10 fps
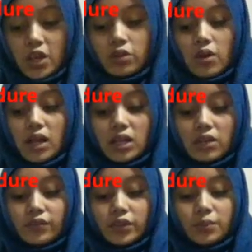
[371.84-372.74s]
to
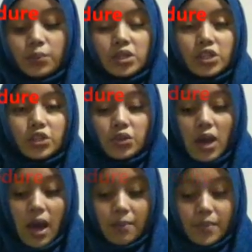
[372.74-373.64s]
allow for the procedure to
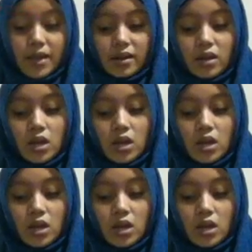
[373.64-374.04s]
happen